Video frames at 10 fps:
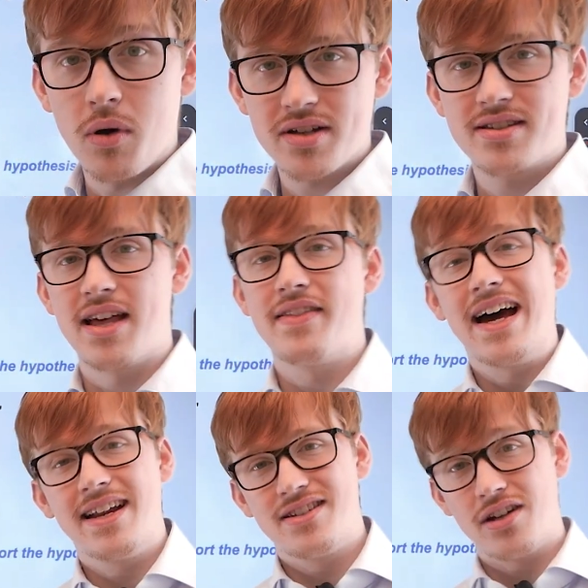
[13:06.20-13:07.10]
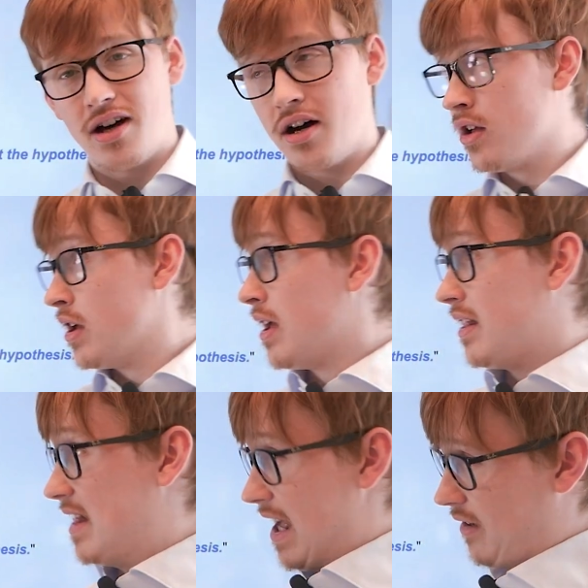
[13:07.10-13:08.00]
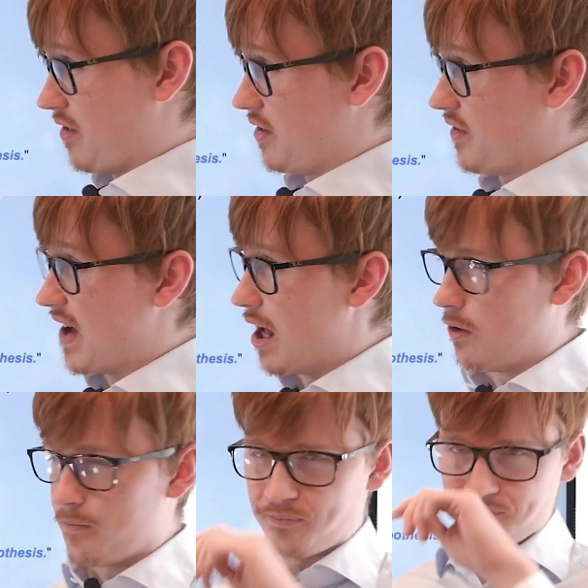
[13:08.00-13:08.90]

us that that is our lengthened vowel.